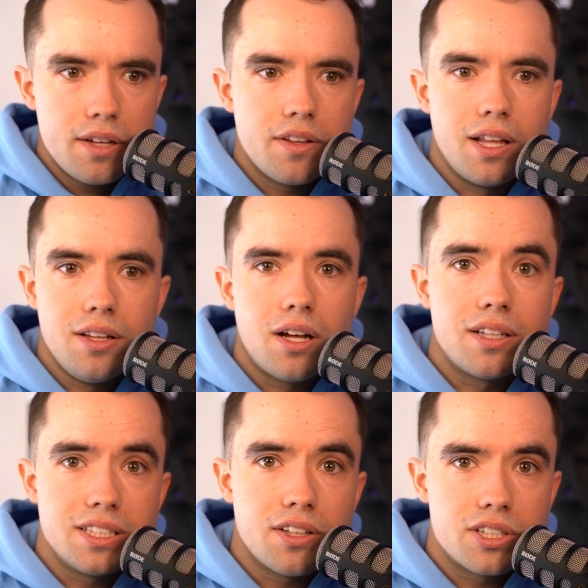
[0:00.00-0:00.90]
A lot of
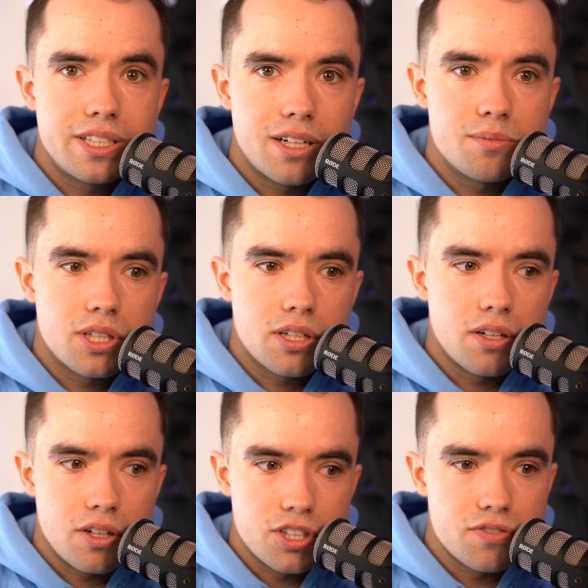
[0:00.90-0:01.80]
these other CRMs
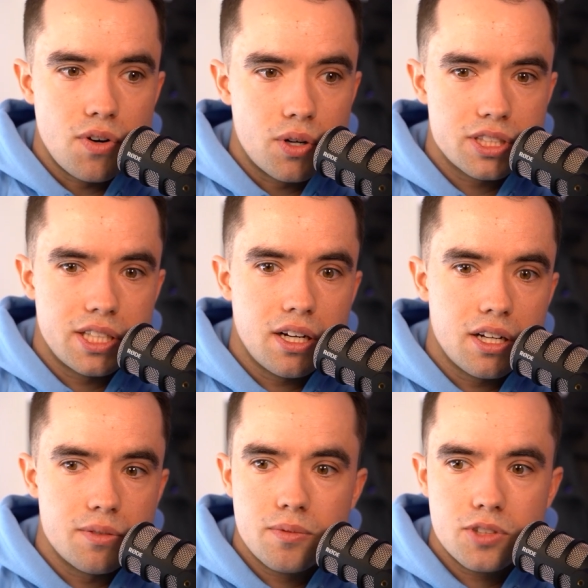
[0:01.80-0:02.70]
are just focusing
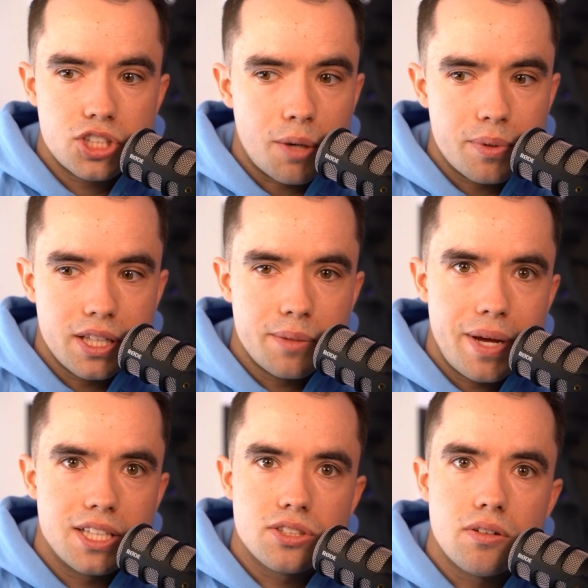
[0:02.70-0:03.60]
on sharpening the
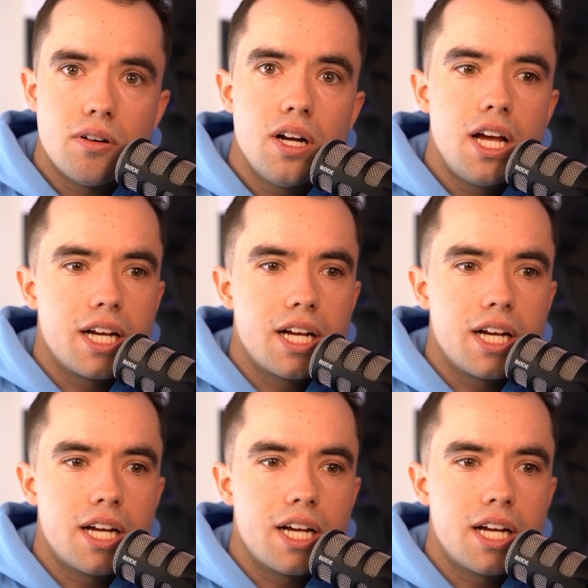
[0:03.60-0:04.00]
pencil,